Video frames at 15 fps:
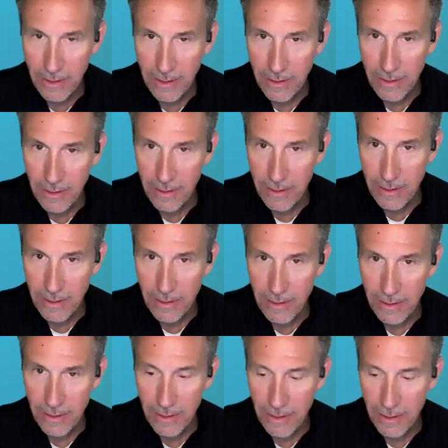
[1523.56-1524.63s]

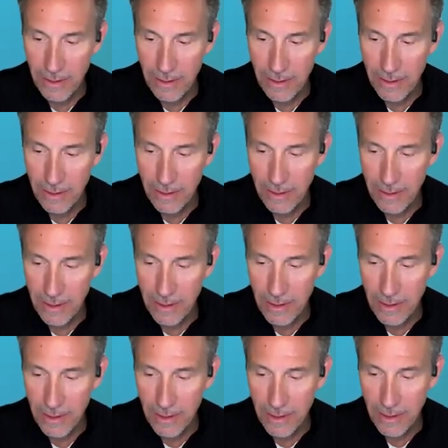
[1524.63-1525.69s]

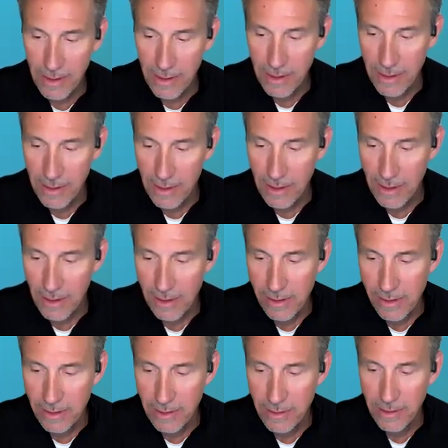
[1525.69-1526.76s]

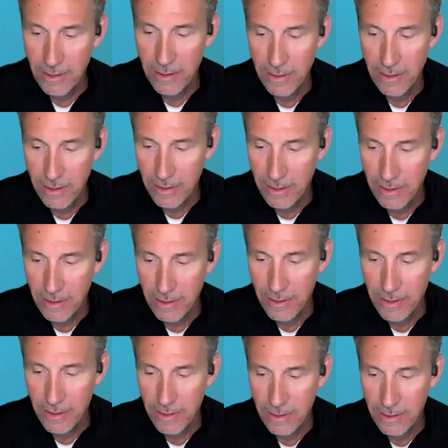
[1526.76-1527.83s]

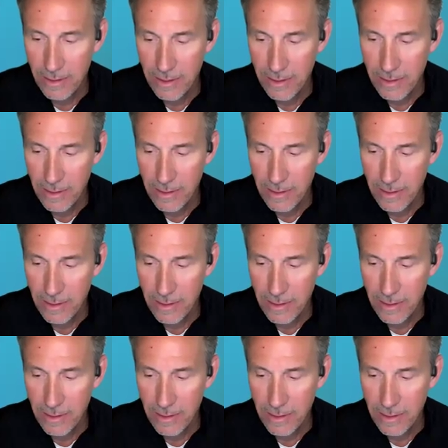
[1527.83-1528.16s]
[no speech]